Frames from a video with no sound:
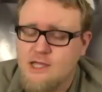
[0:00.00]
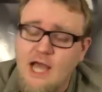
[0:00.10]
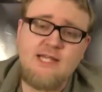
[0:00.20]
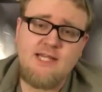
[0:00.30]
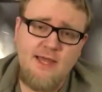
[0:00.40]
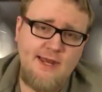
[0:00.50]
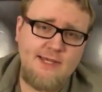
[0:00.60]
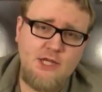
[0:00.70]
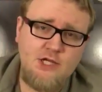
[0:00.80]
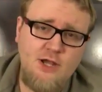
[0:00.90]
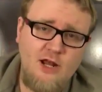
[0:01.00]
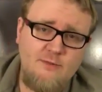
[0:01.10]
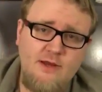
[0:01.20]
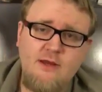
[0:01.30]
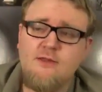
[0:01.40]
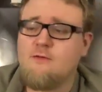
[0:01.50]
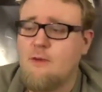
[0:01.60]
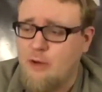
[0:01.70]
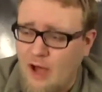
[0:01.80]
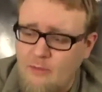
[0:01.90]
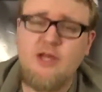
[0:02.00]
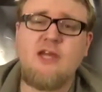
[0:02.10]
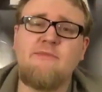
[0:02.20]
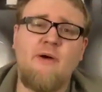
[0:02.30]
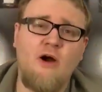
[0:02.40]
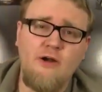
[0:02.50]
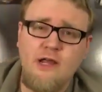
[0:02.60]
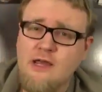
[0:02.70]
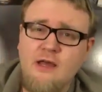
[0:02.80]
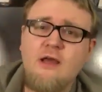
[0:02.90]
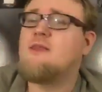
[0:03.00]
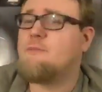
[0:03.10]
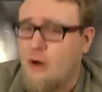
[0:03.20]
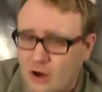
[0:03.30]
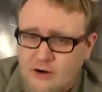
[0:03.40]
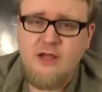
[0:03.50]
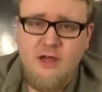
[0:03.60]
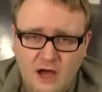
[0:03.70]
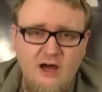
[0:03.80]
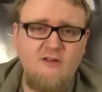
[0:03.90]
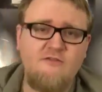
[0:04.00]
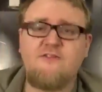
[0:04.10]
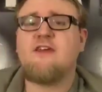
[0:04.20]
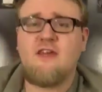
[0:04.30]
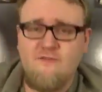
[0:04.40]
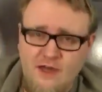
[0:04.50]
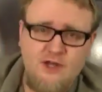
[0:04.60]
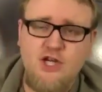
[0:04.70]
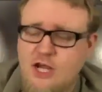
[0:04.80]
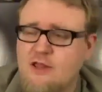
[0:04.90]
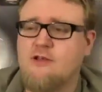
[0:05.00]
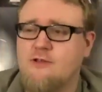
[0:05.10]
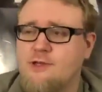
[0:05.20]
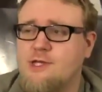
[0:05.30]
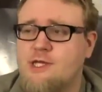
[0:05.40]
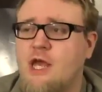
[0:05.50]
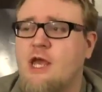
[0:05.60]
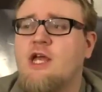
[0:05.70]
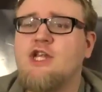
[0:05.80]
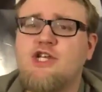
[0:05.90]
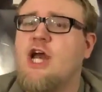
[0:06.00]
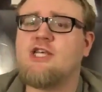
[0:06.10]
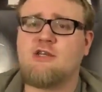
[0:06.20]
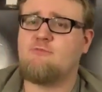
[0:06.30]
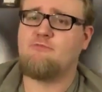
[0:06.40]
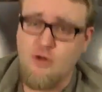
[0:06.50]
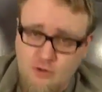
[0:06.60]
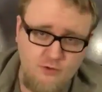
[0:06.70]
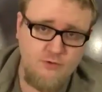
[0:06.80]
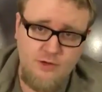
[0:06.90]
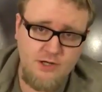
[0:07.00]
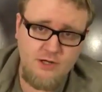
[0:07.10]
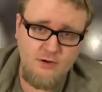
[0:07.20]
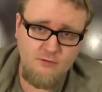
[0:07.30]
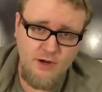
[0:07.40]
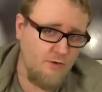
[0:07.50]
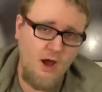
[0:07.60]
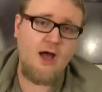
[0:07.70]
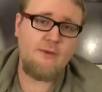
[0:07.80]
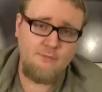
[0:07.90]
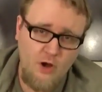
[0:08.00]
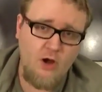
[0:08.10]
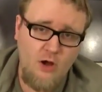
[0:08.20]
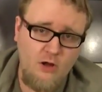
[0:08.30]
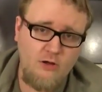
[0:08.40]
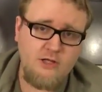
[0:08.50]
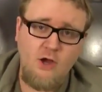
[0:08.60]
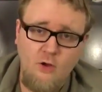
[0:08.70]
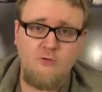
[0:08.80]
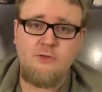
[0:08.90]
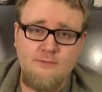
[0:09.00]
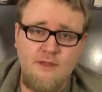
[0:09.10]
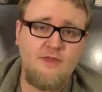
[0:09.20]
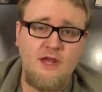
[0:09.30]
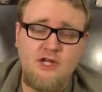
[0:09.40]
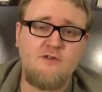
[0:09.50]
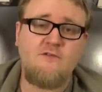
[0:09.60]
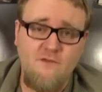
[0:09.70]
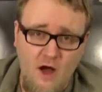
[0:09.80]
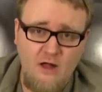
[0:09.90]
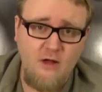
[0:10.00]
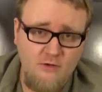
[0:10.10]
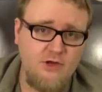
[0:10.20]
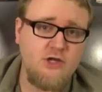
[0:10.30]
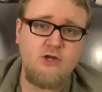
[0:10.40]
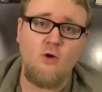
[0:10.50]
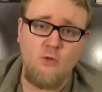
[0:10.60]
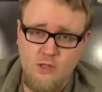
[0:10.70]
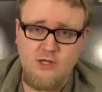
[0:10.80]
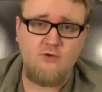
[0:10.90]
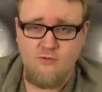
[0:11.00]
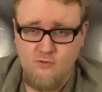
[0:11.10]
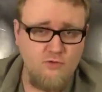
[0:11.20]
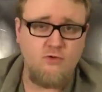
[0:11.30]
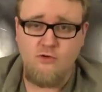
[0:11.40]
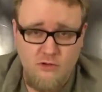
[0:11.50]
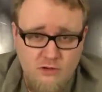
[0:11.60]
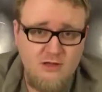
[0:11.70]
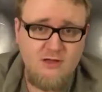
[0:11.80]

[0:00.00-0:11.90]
Yes, ladies and gentlemen, the Republican Party, the party of the evangelicals, just booed when Ron Paul told them that they should follow the golden rule.